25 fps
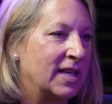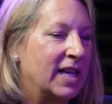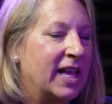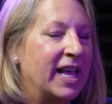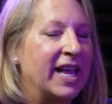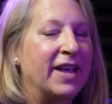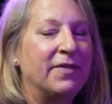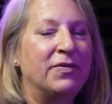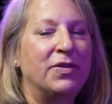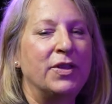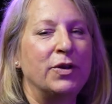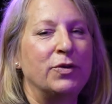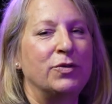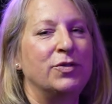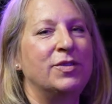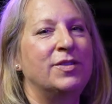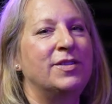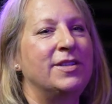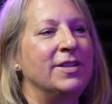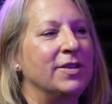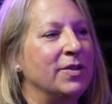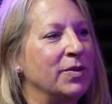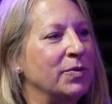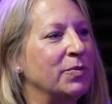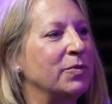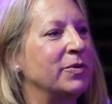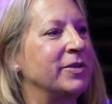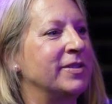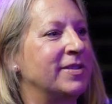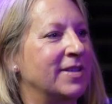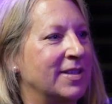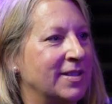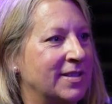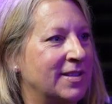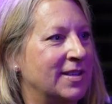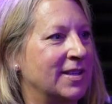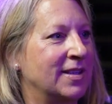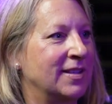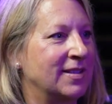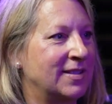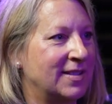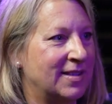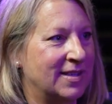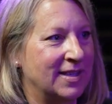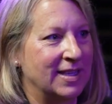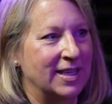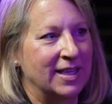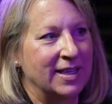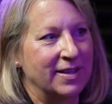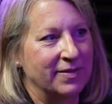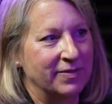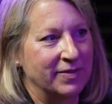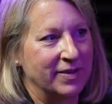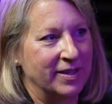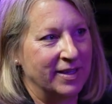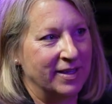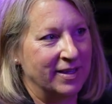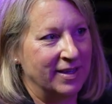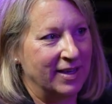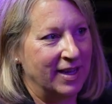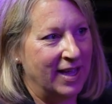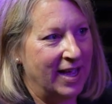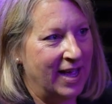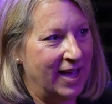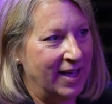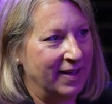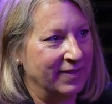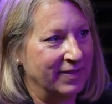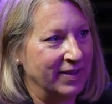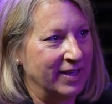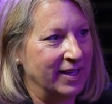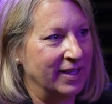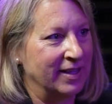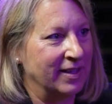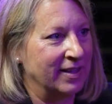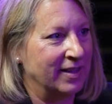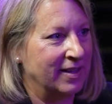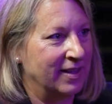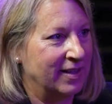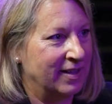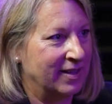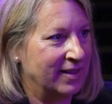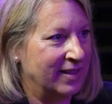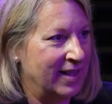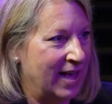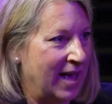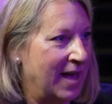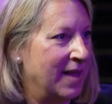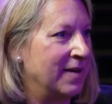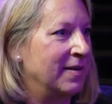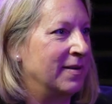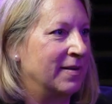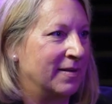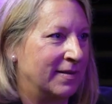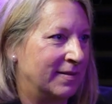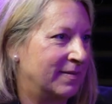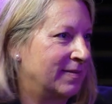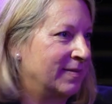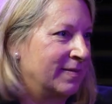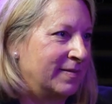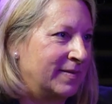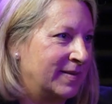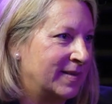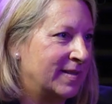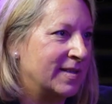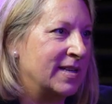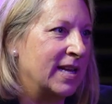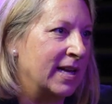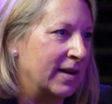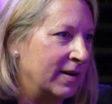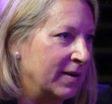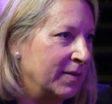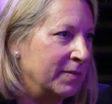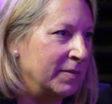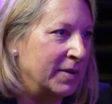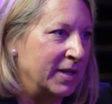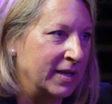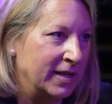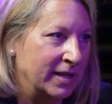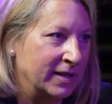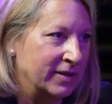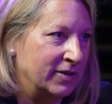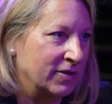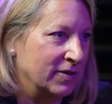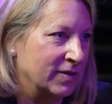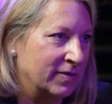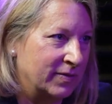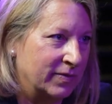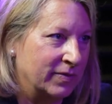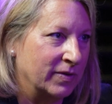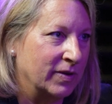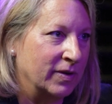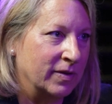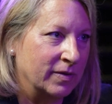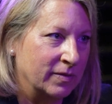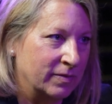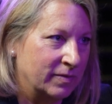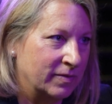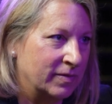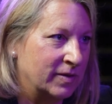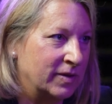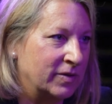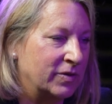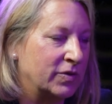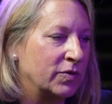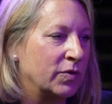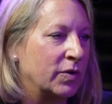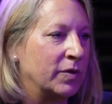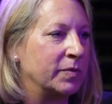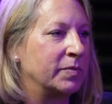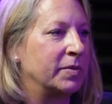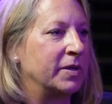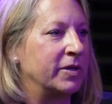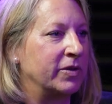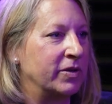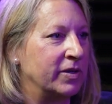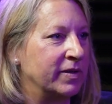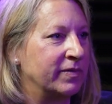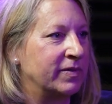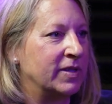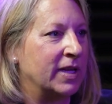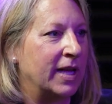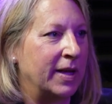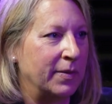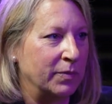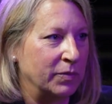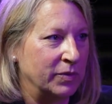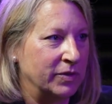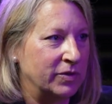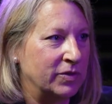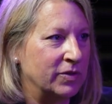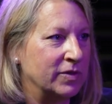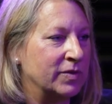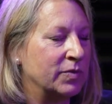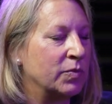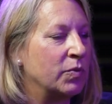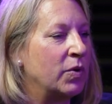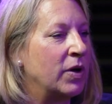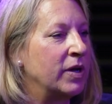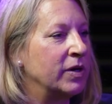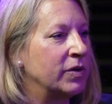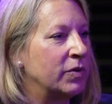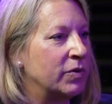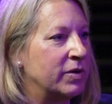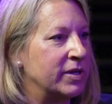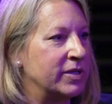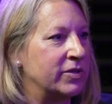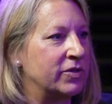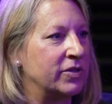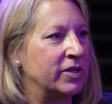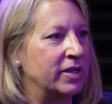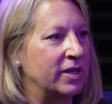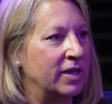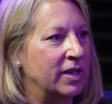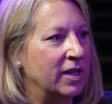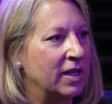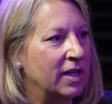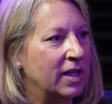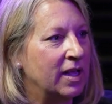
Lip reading: If there's still resistance to even having that stand-up meeting just for a short period of time with just one question,